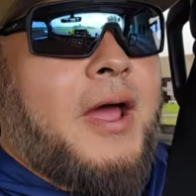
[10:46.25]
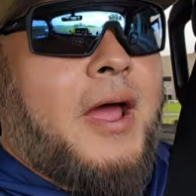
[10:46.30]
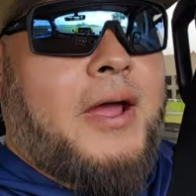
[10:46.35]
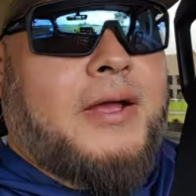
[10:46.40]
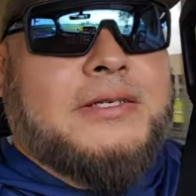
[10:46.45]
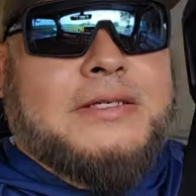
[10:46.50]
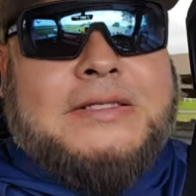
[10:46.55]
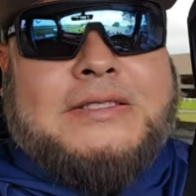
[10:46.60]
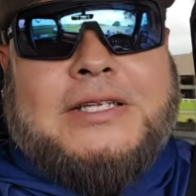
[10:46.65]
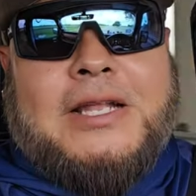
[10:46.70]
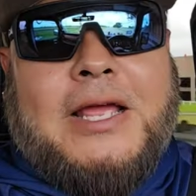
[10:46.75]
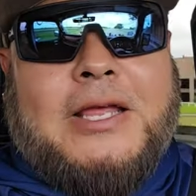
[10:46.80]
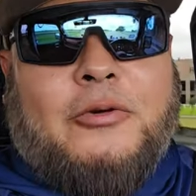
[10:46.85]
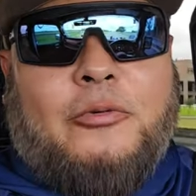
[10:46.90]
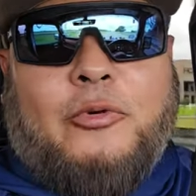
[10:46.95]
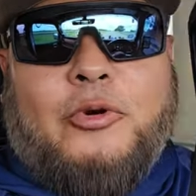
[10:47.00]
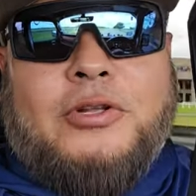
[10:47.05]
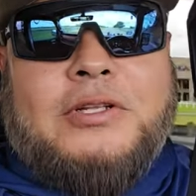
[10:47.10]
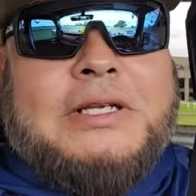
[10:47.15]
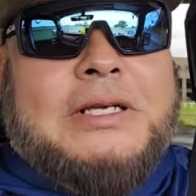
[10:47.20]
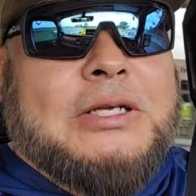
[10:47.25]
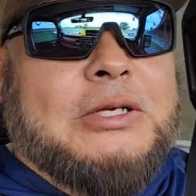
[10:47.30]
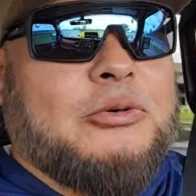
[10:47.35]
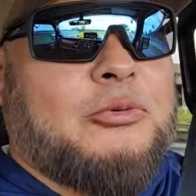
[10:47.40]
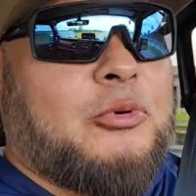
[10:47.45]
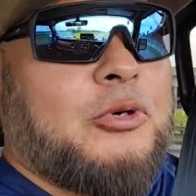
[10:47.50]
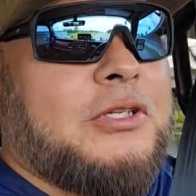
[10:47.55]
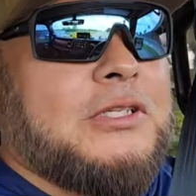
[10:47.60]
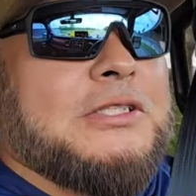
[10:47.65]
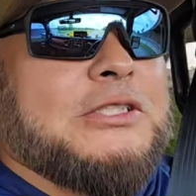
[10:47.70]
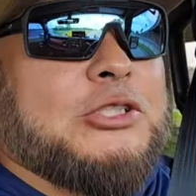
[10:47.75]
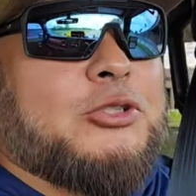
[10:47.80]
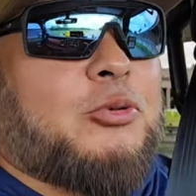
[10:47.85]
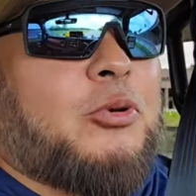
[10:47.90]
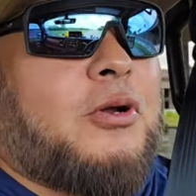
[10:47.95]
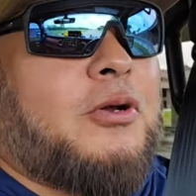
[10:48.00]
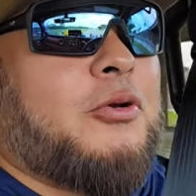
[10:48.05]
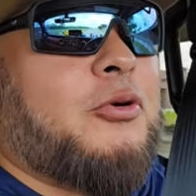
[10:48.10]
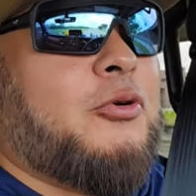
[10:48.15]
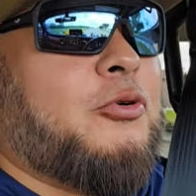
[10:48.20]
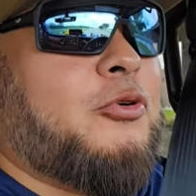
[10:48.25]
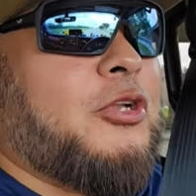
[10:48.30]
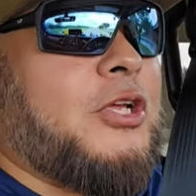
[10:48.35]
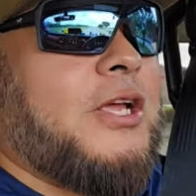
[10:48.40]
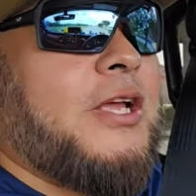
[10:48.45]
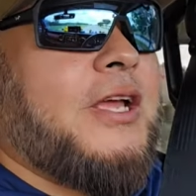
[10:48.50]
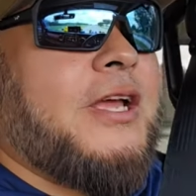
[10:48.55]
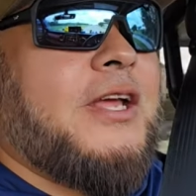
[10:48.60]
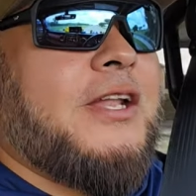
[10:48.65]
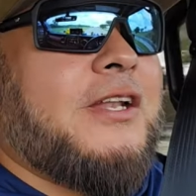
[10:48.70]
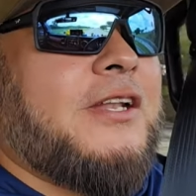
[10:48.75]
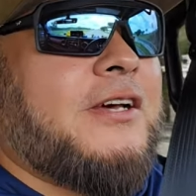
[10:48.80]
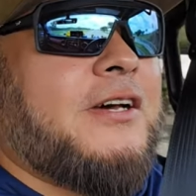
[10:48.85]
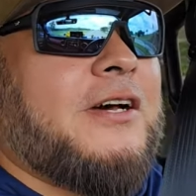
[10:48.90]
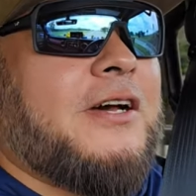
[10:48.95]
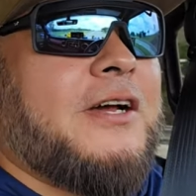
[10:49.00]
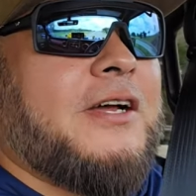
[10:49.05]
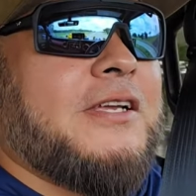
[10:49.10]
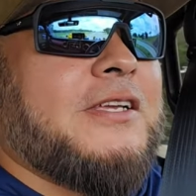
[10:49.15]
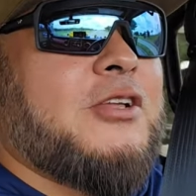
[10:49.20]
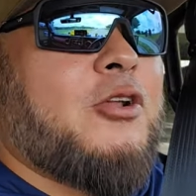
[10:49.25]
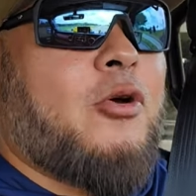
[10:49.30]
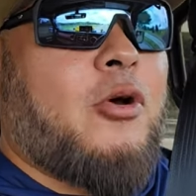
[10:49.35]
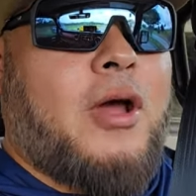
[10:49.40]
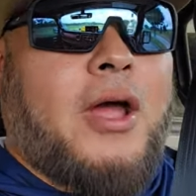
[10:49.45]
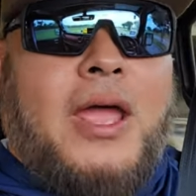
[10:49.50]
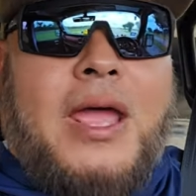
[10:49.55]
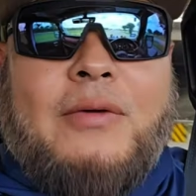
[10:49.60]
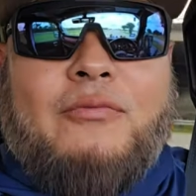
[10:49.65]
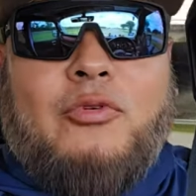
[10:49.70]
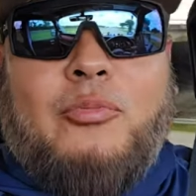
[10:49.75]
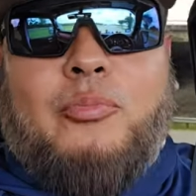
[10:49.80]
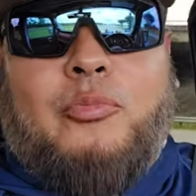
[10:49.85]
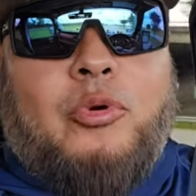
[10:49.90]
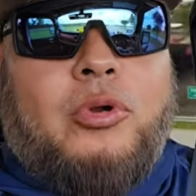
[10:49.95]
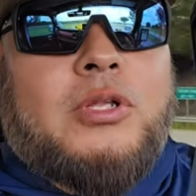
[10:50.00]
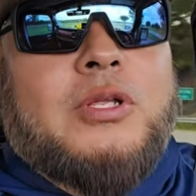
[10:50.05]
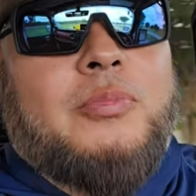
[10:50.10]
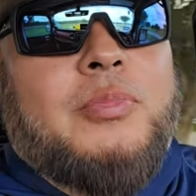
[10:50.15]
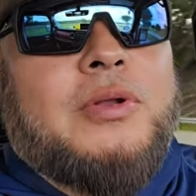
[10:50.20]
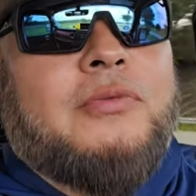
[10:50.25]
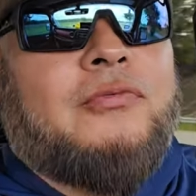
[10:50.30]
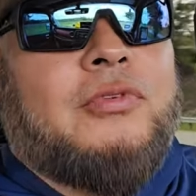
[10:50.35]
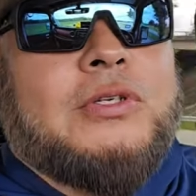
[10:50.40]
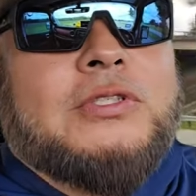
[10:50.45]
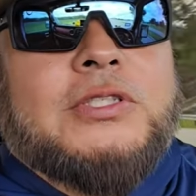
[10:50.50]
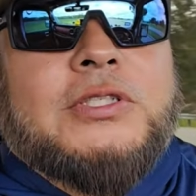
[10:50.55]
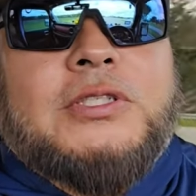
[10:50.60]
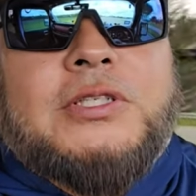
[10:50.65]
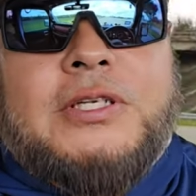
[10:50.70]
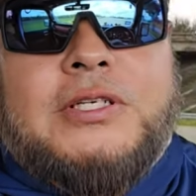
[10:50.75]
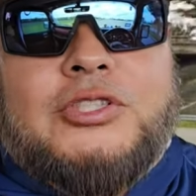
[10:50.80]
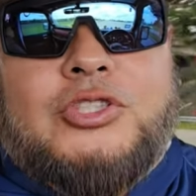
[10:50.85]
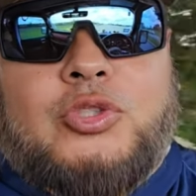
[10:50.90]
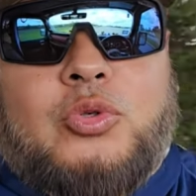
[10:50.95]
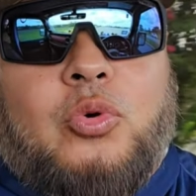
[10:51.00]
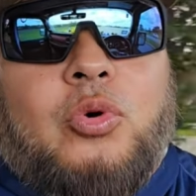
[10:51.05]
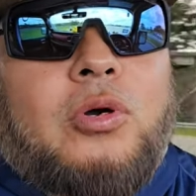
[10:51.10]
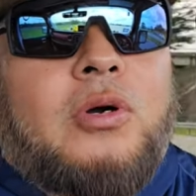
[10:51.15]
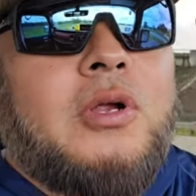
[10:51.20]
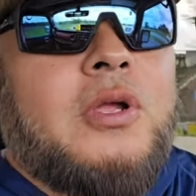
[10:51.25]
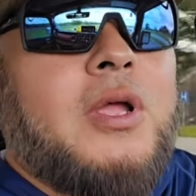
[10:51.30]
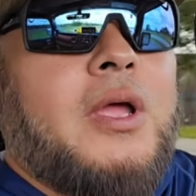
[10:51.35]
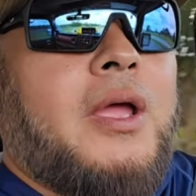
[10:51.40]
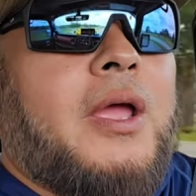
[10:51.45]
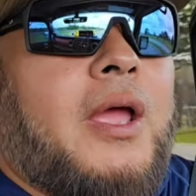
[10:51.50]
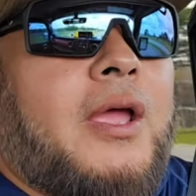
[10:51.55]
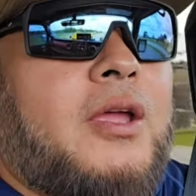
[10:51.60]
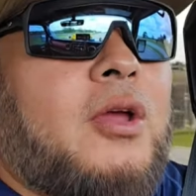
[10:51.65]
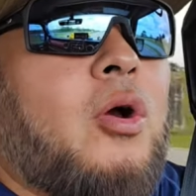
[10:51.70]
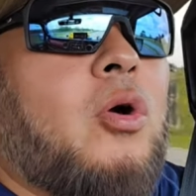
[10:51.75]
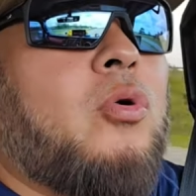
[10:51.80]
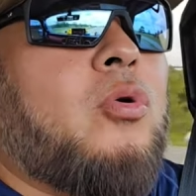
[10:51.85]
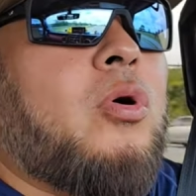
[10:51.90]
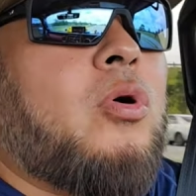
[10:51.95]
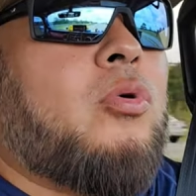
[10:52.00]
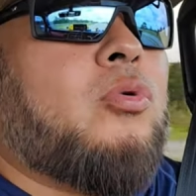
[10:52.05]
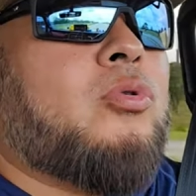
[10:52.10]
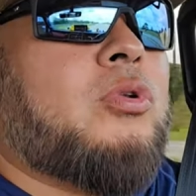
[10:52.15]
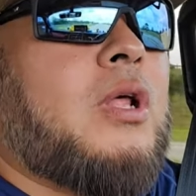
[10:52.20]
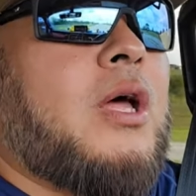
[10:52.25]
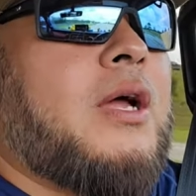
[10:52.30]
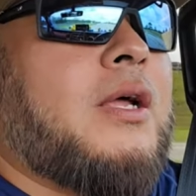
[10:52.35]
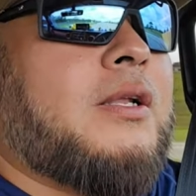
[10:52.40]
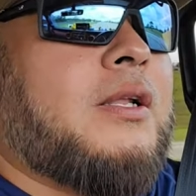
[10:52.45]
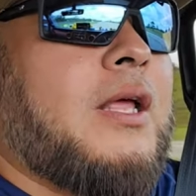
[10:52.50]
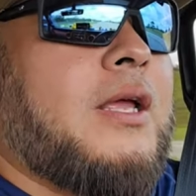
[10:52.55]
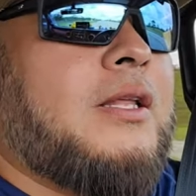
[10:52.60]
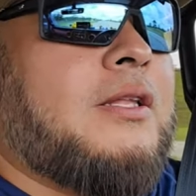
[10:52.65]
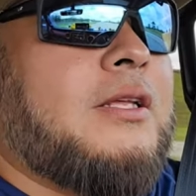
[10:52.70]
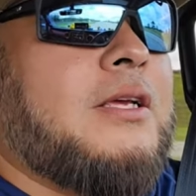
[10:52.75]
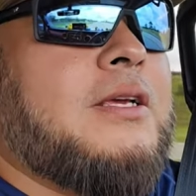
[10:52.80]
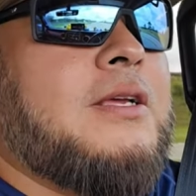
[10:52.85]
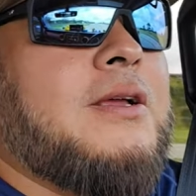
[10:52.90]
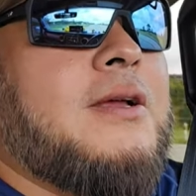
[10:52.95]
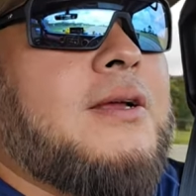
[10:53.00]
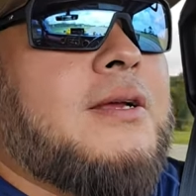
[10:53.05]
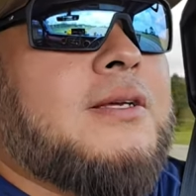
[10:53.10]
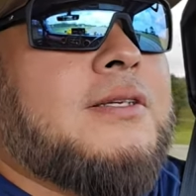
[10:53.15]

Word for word: I just, like, really, really struggled. And, uh, you know, I haven't really been fishing inshore a whole, whole lot lately.